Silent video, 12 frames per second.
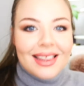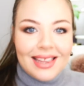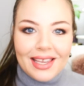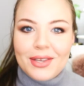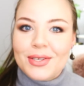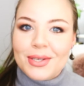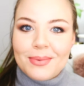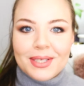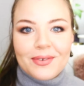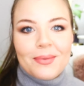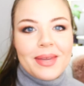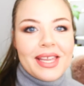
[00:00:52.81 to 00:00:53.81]
Thank you so much
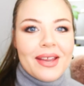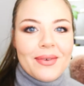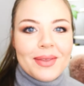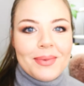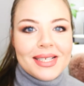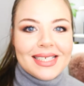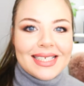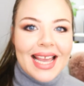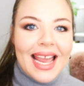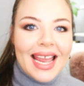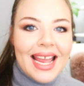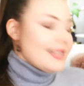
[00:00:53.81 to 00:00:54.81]
for being here with me
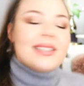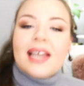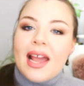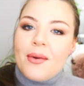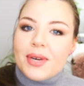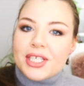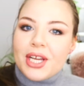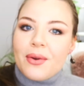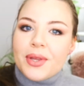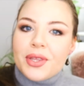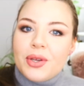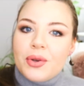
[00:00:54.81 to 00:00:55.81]
today. Today I want to share
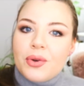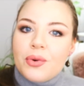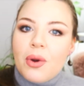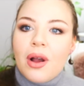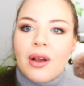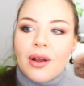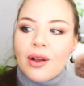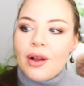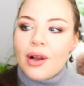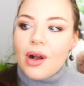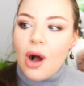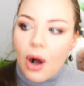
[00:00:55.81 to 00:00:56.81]
with you
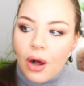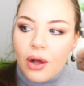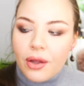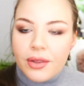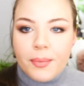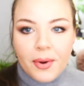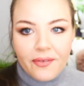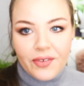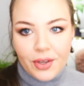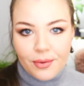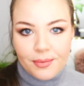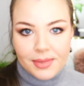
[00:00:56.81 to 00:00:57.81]
all the
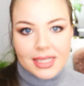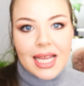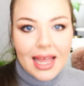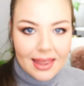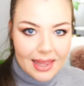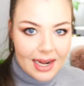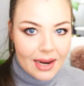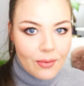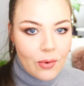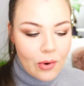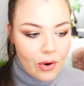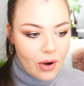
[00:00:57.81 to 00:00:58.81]
perfumes that I
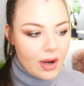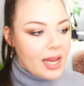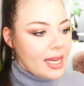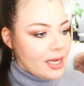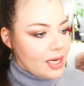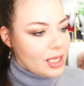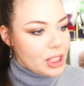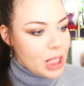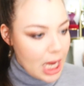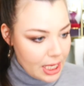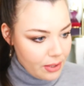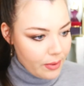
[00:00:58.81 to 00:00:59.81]
wore in
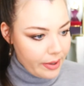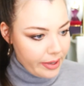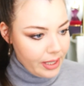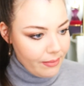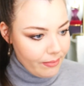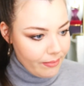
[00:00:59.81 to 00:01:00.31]
January.